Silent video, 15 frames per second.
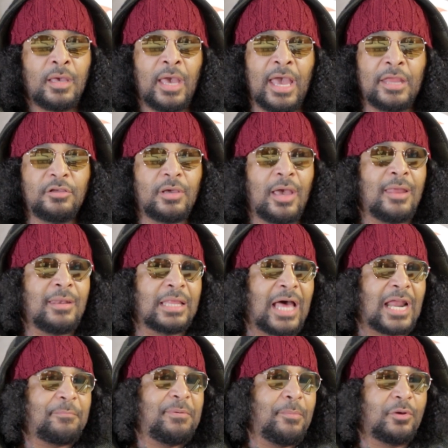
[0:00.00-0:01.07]
And a
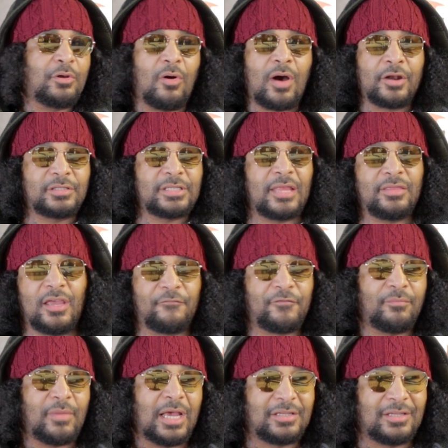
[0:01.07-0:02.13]
lot of people don't understand the
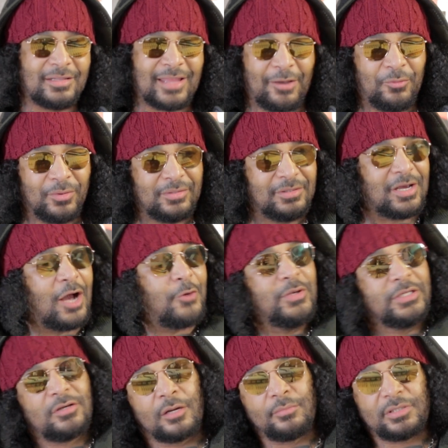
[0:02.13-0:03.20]
information. Like when
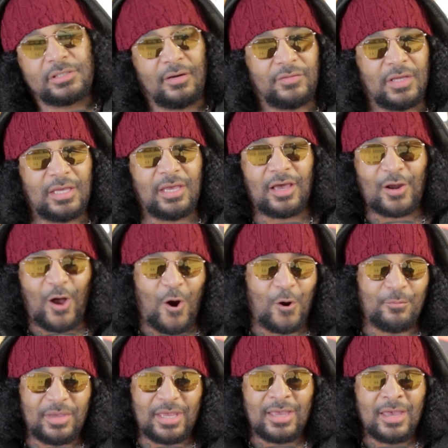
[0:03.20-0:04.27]
Jacquees called himself the king of
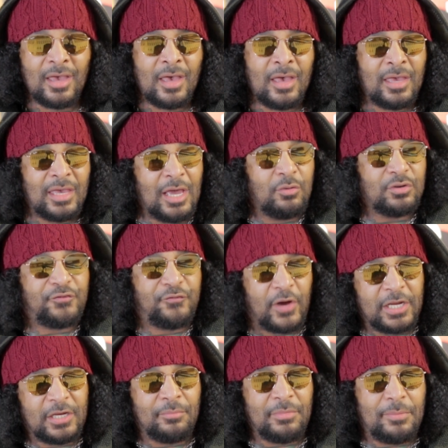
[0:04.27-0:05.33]
R&B, it was
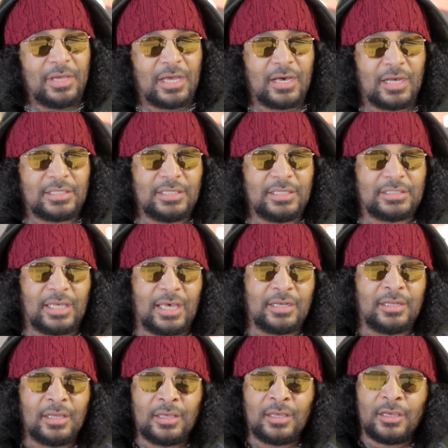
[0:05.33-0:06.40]
funny to me because he
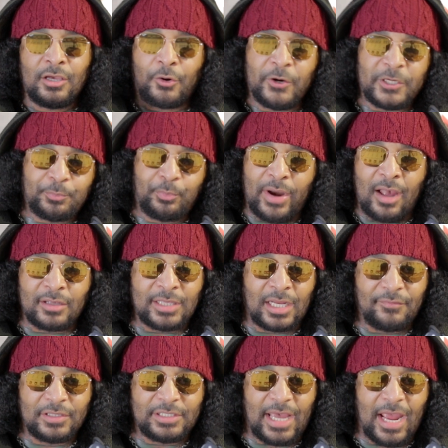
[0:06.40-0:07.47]
said Chris Brown's out
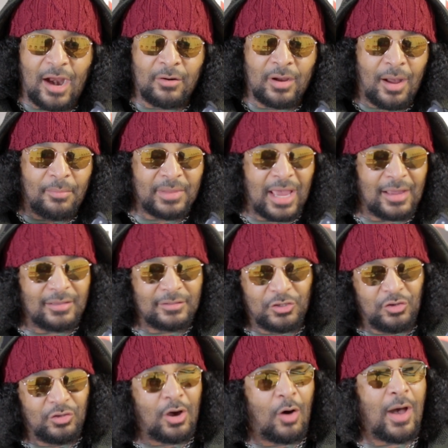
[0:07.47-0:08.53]
of his era. I'm like, do
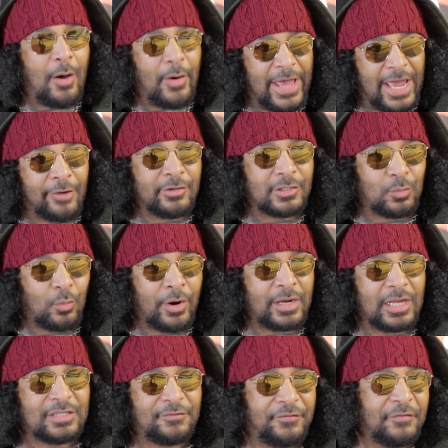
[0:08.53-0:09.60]
you know how eras work?
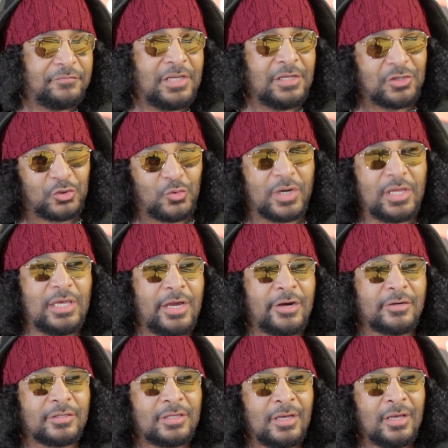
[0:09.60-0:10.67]
It's 15 to 20
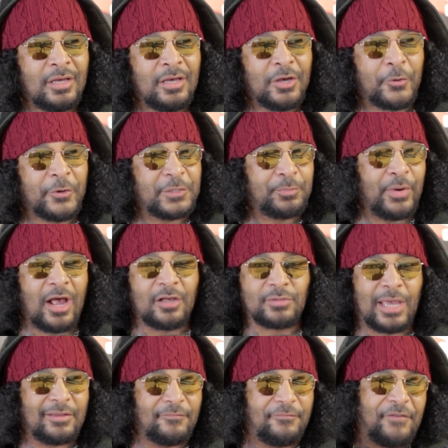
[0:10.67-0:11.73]
years. Chris Brown's
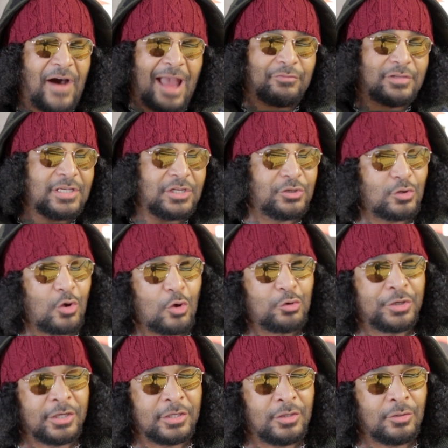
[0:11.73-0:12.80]
like 5 or 6 years
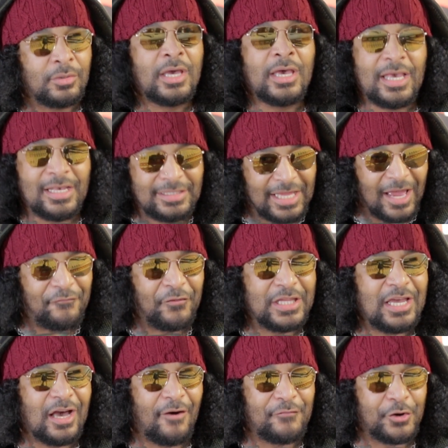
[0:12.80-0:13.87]
older than you. He's
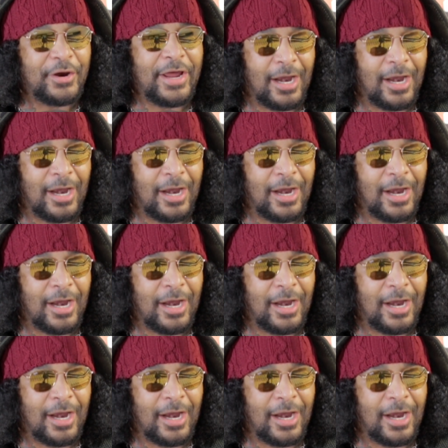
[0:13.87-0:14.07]
definitely of your